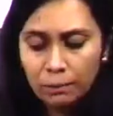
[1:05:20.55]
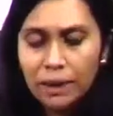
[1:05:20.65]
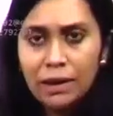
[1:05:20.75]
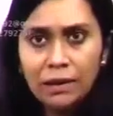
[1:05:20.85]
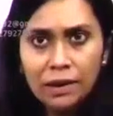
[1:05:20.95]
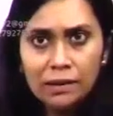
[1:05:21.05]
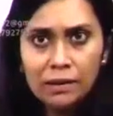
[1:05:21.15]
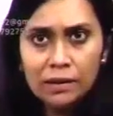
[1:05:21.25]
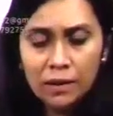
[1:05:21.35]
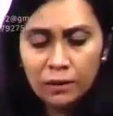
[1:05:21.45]
Pin index
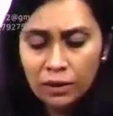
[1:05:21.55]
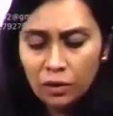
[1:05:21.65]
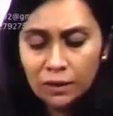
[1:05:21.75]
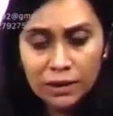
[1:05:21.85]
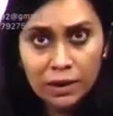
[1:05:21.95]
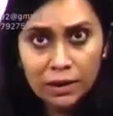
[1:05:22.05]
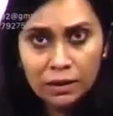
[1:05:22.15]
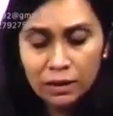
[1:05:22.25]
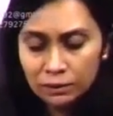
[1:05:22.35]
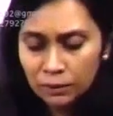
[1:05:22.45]
is 7 of the
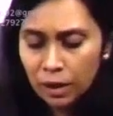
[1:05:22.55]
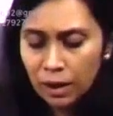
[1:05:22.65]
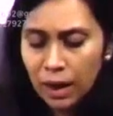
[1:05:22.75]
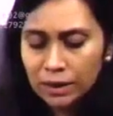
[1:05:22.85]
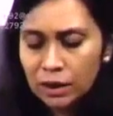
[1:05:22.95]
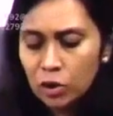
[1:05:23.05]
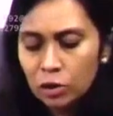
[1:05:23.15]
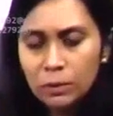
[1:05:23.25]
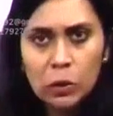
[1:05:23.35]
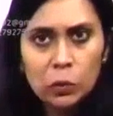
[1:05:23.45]
cylinder and
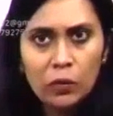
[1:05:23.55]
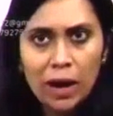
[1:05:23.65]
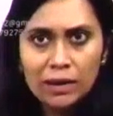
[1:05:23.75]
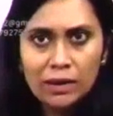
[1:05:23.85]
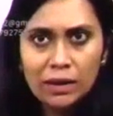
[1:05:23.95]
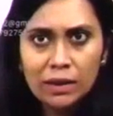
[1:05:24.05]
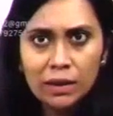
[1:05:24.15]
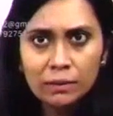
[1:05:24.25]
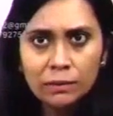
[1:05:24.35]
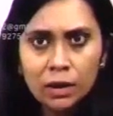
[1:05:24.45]
cannot be used for
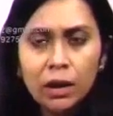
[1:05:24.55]
anesthesia.